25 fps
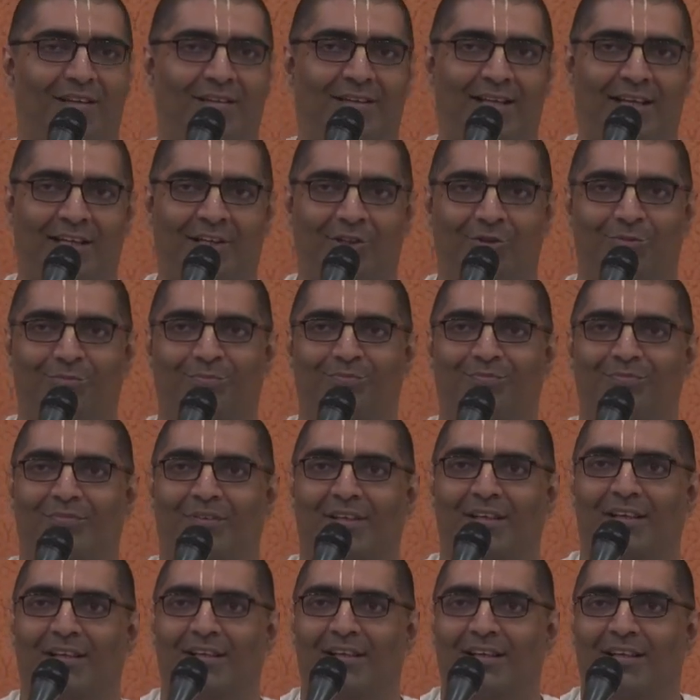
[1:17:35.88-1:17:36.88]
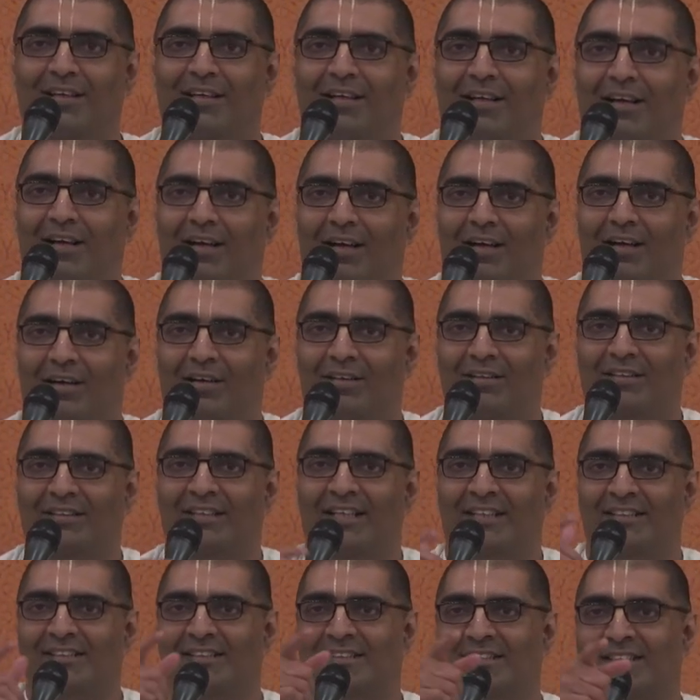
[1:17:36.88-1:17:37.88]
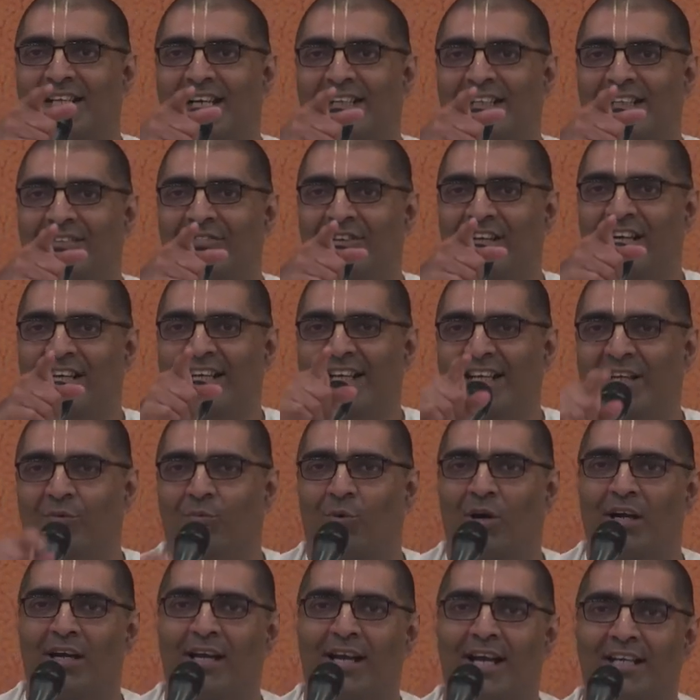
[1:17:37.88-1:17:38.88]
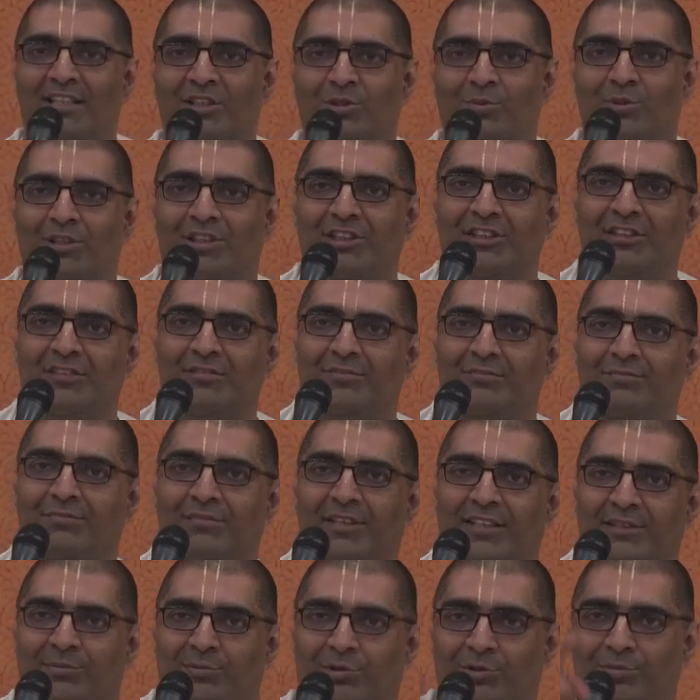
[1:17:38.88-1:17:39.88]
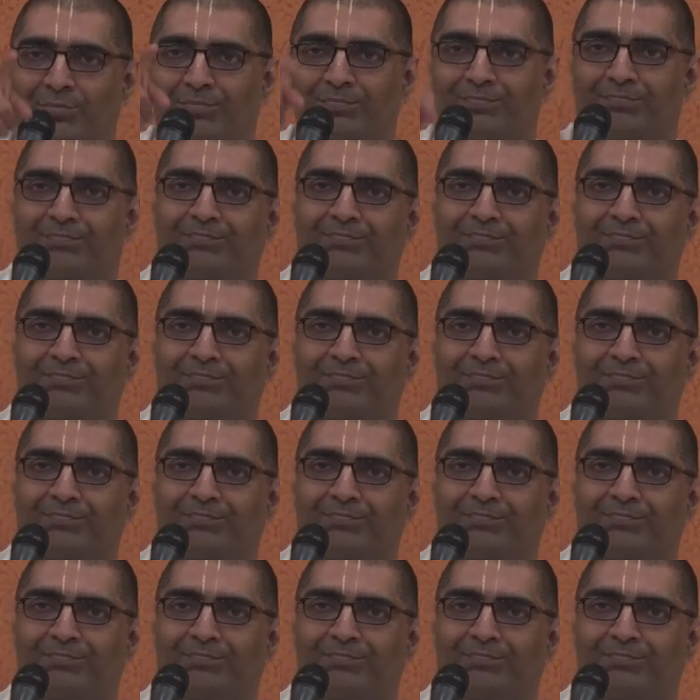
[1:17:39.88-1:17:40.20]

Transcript: Thank you. Yes, I think we can take one last question. Yes, bro.